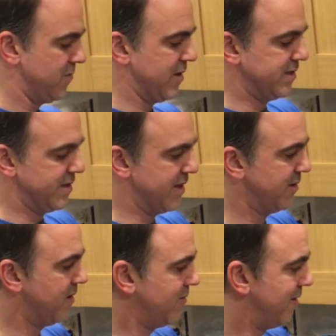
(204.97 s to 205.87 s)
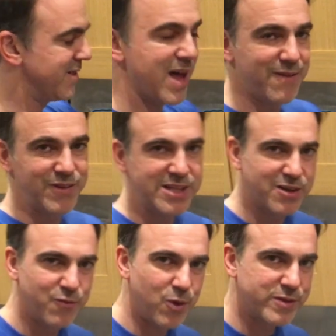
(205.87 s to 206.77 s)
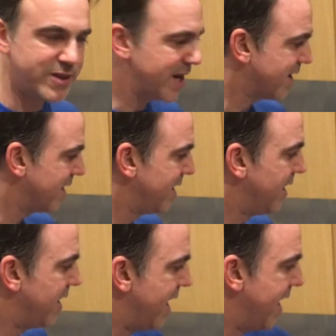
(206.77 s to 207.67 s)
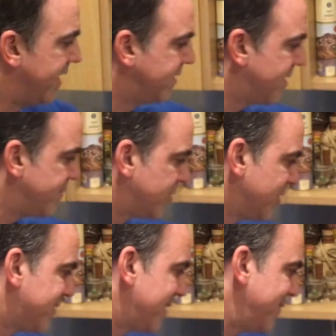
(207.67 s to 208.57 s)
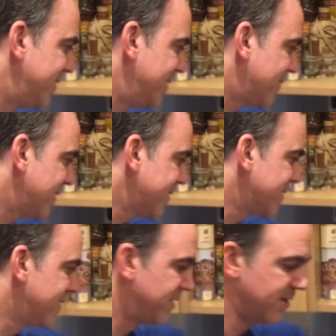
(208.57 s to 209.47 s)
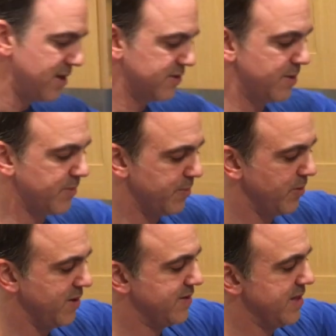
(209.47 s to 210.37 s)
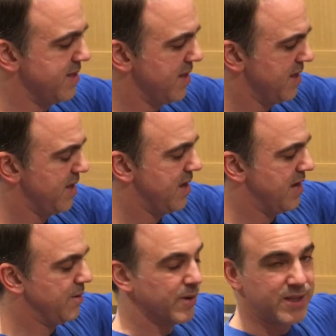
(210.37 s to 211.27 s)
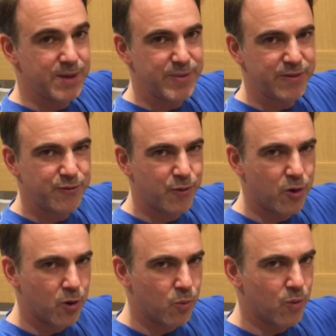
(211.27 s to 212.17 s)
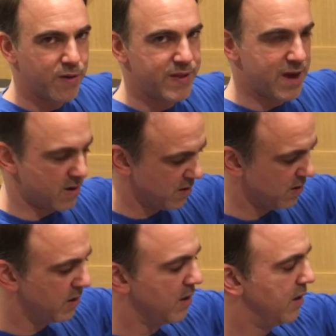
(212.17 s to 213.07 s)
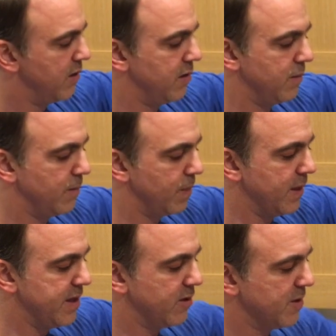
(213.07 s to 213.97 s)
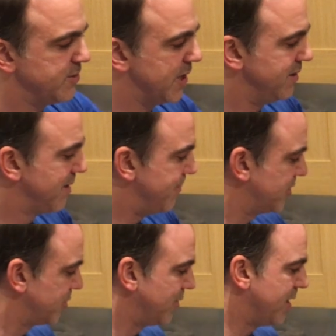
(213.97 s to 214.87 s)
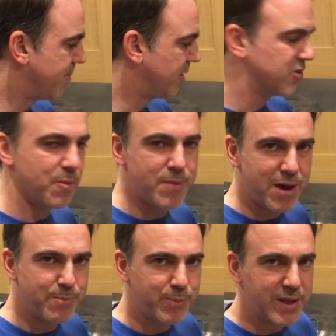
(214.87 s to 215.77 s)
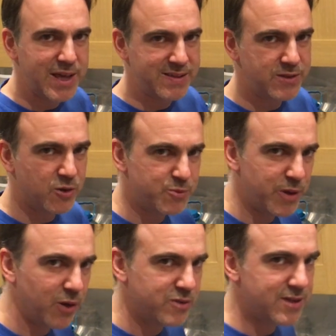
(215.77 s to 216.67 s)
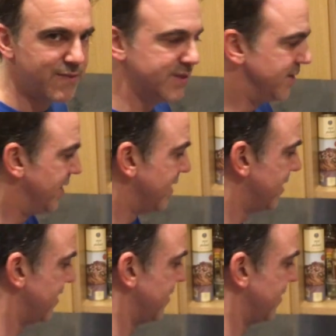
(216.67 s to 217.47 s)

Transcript: Right then, I got 1.5 liters of water there, and the temperature is 70 degrees, so I'm going to put this in, and I'm going to keep it for 1 hour, and I'll keep checking temperature, and I'm going to top up in case it goes below 70.